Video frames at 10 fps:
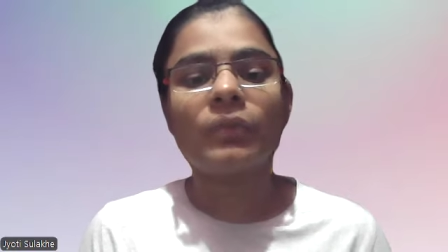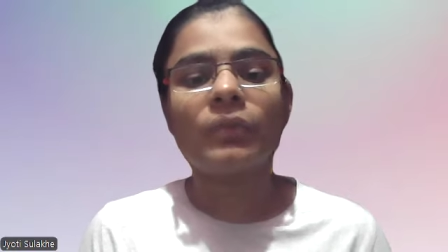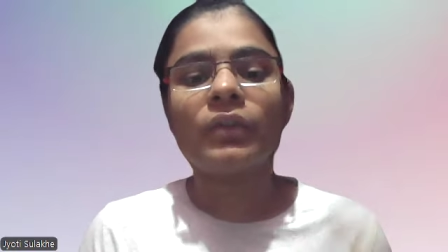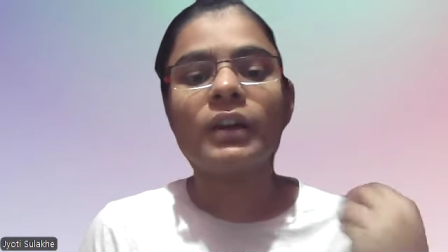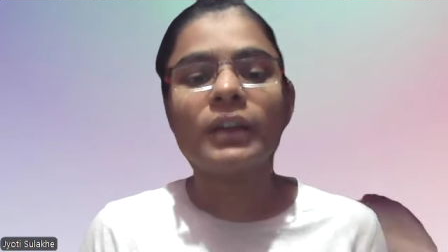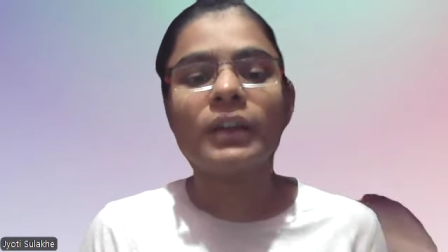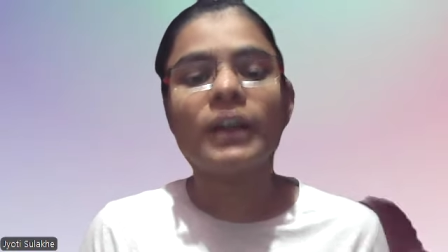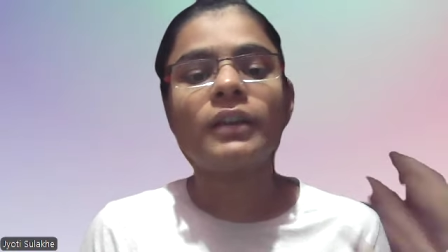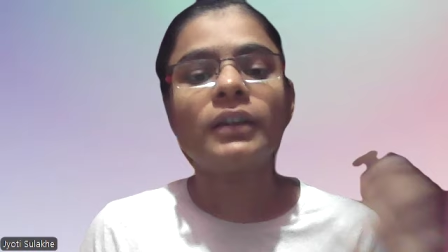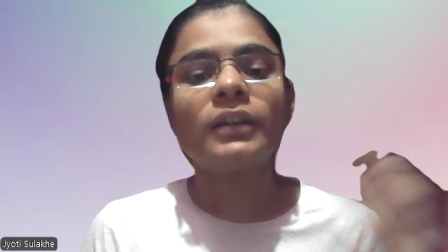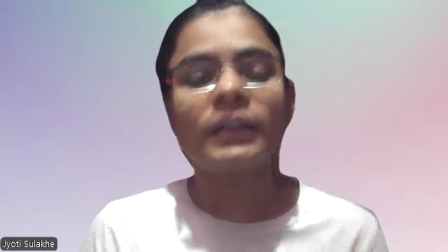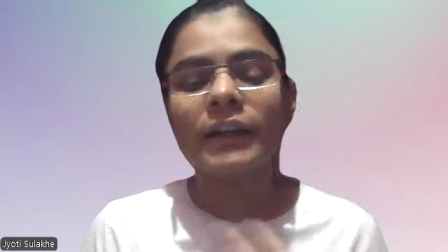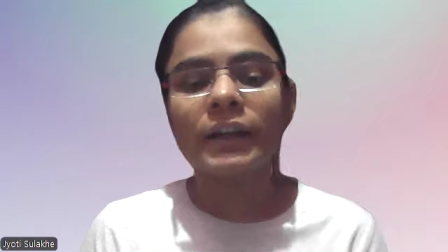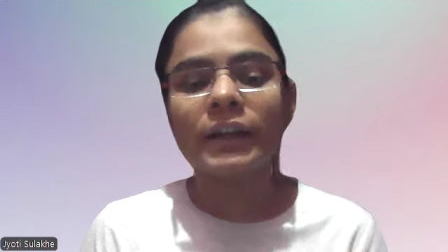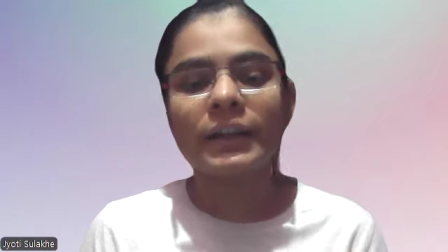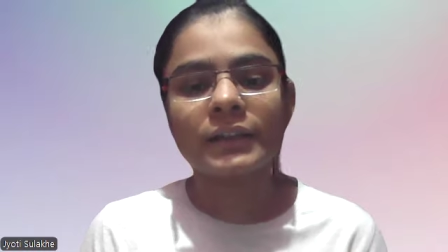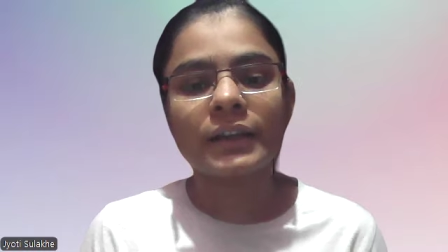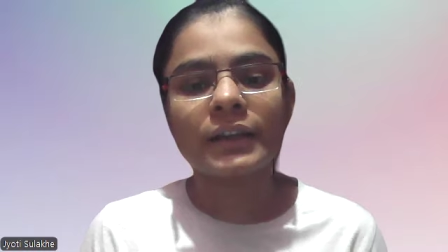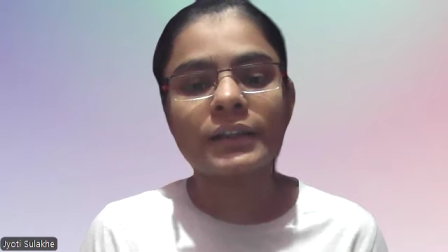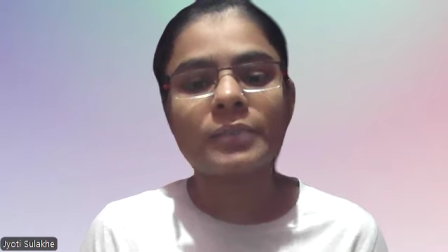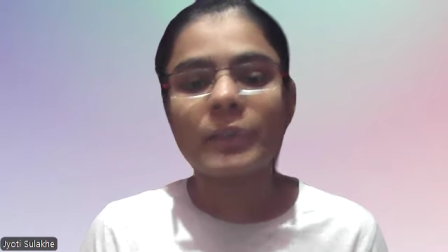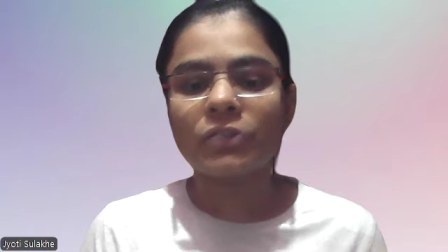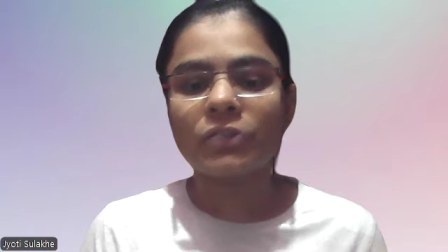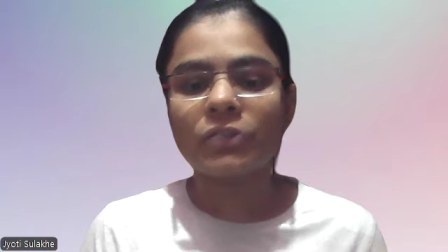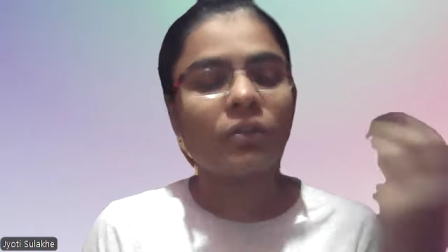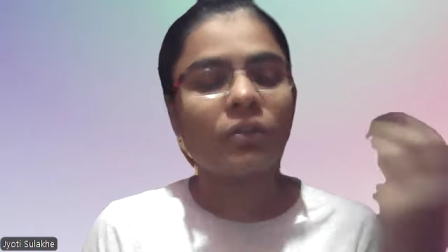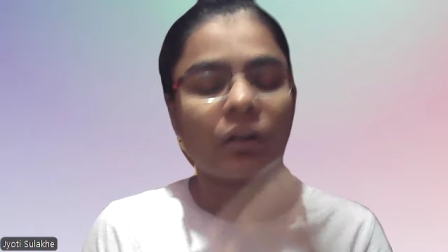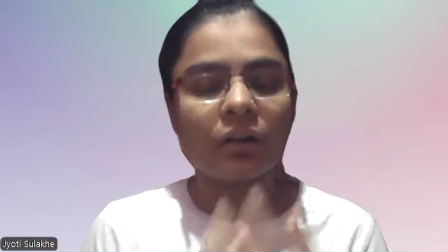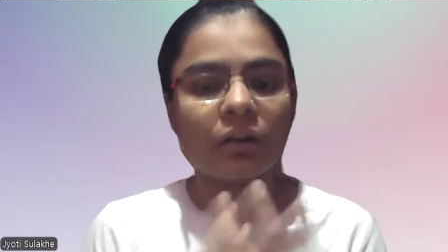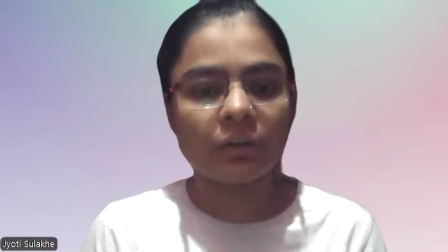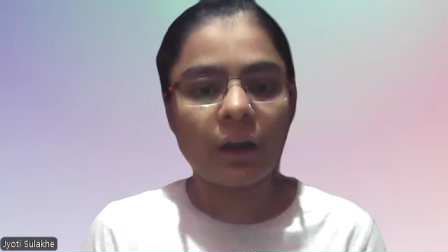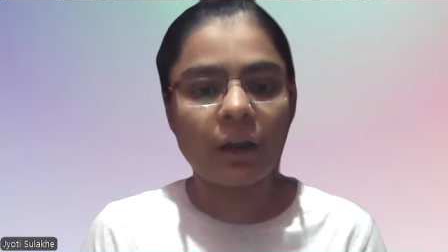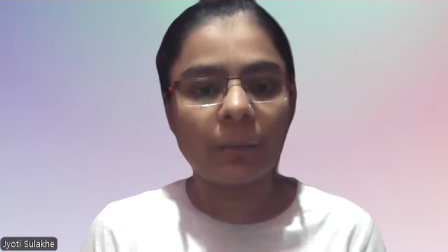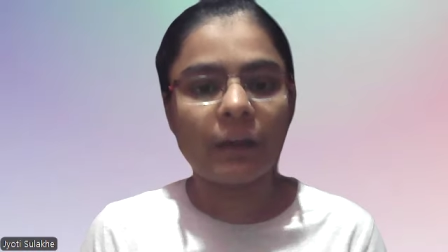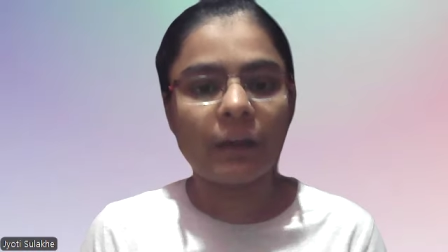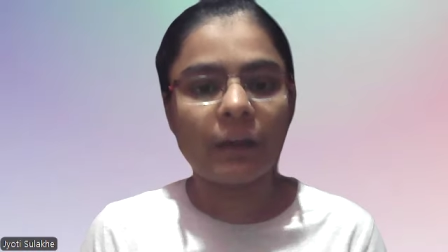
we create the detailed test cases based on requirements